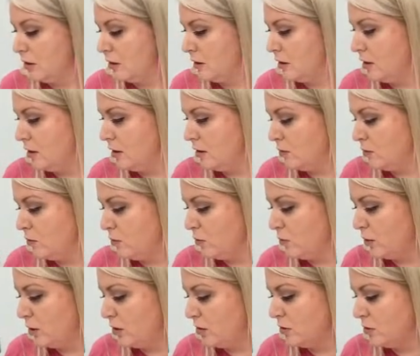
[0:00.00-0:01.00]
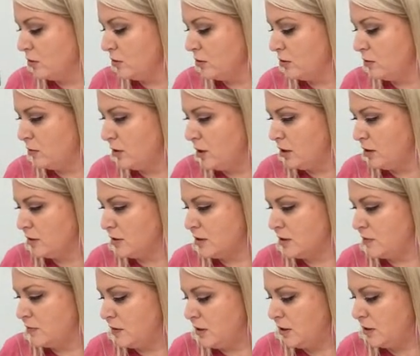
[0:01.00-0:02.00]
And when you're doing
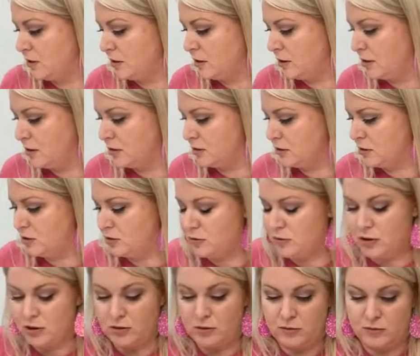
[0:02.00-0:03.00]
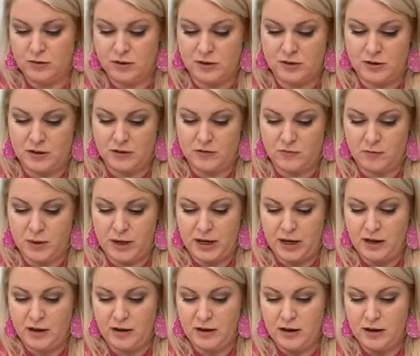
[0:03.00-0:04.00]
something that needs 2 coats of
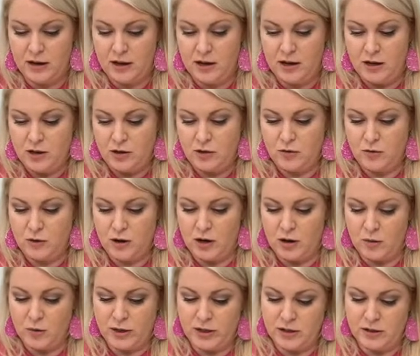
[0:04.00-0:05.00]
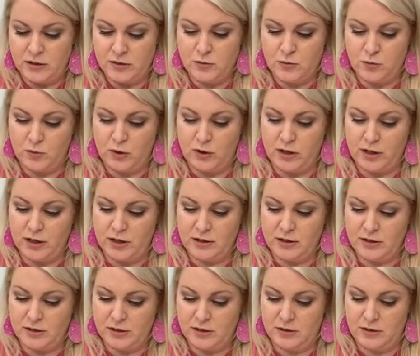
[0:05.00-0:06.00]
paint, you always
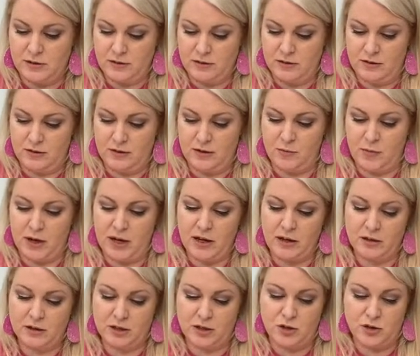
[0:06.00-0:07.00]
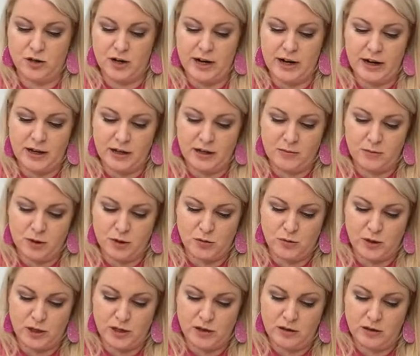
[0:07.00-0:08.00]
want the paint to dry in
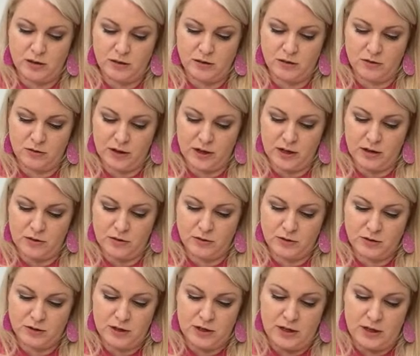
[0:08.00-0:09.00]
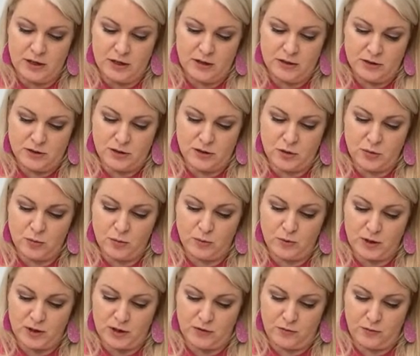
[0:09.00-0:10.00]
between your layers. So
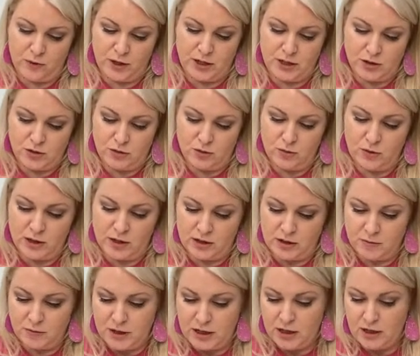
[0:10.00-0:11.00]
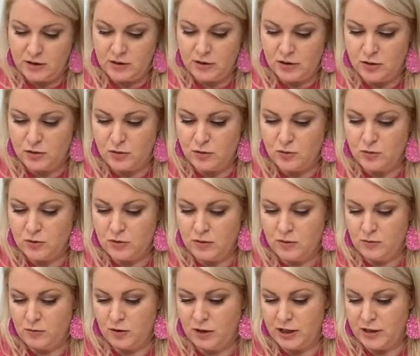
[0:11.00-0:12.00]
if we do end up needing to,
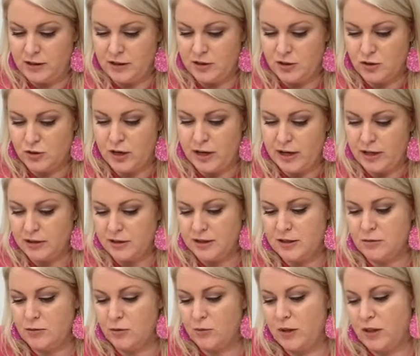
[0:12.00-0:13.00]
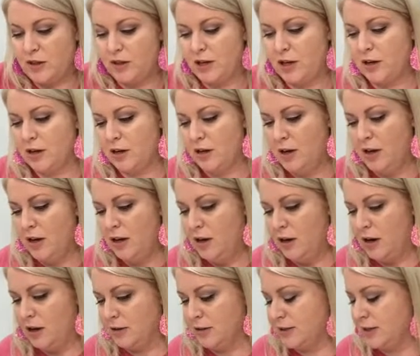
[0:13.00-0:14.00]
we'll let this dry and see what we think.
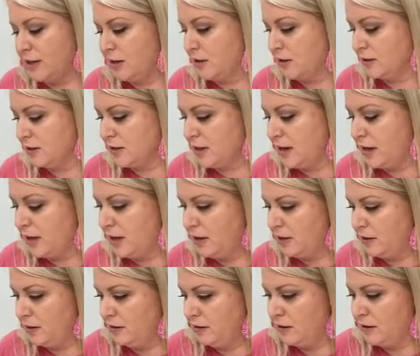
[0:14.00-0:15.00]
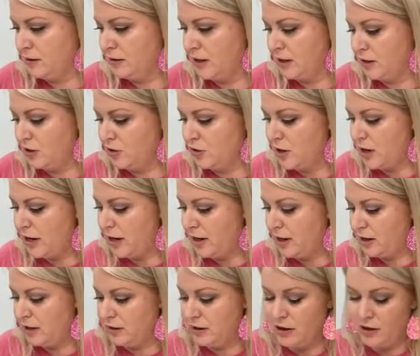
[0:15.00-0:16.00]
I'll set it aside, let it dry,
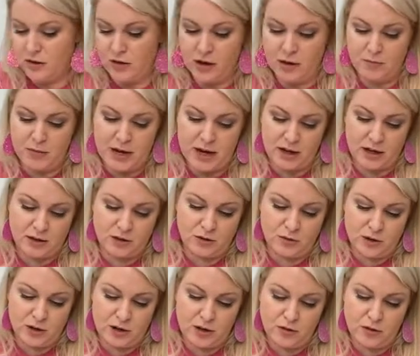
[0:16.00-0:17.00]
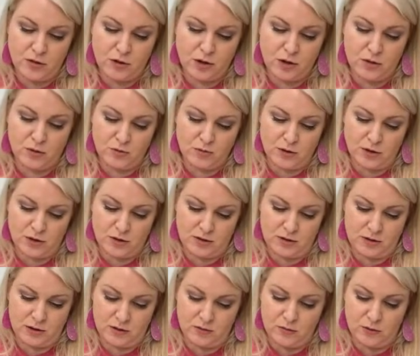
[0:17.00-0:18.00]
and then I'll come back and do another coat
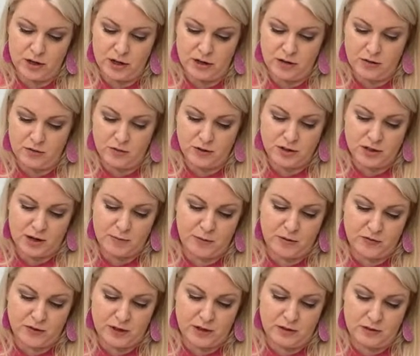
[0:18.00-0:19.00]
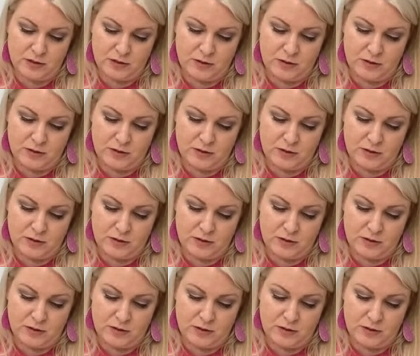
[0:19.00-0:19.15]
of red over top of it.